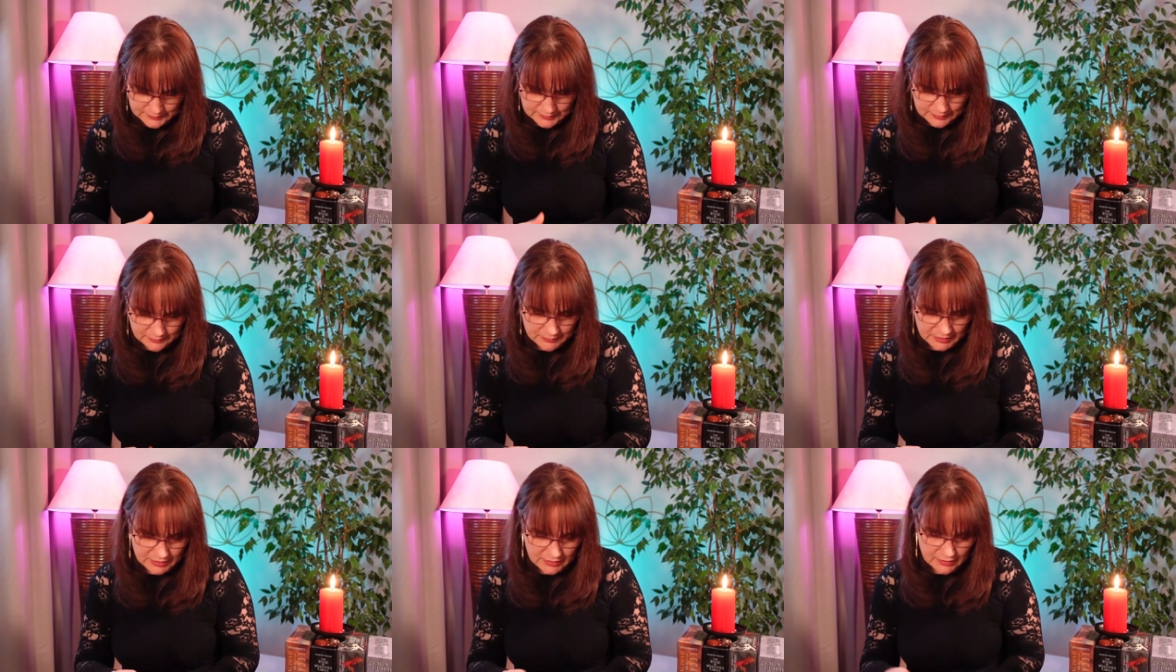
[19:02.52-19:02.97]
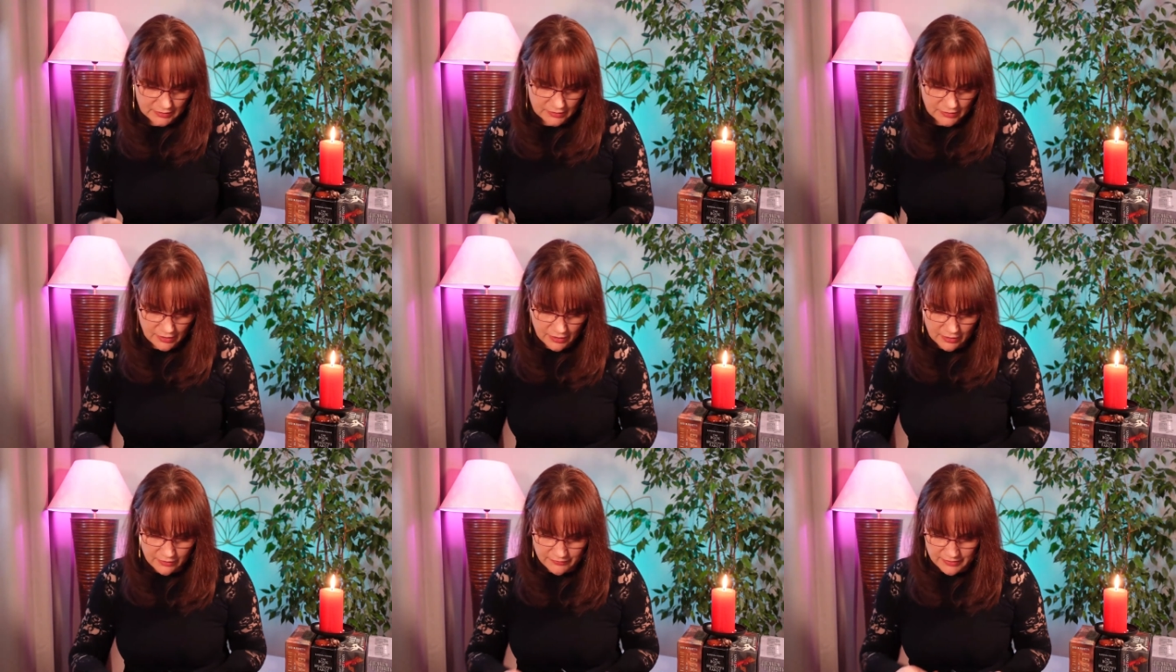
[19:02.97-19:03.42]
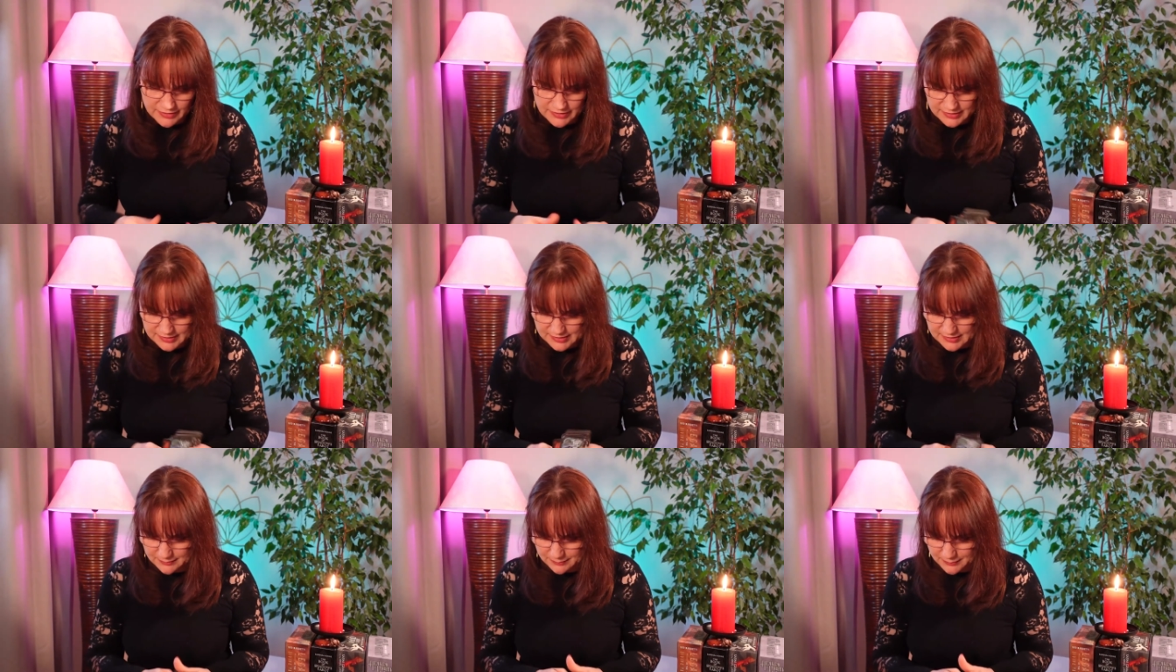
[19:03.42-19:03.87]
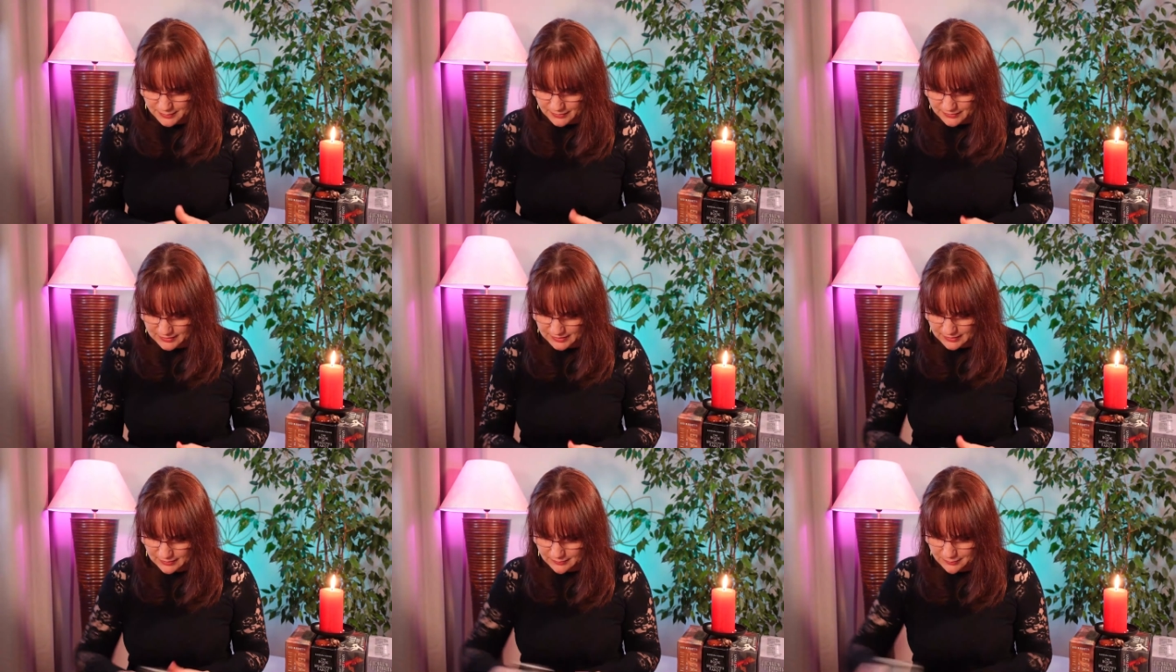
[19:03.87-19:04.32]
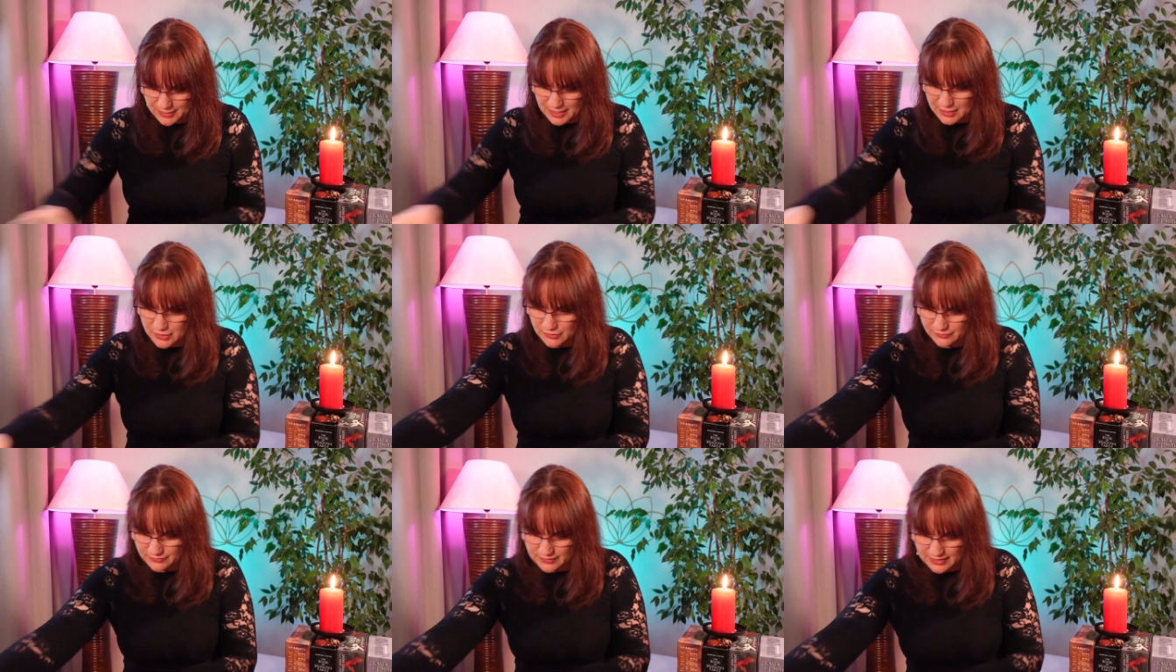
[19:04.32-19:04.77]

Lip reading: But recovery is important. Page of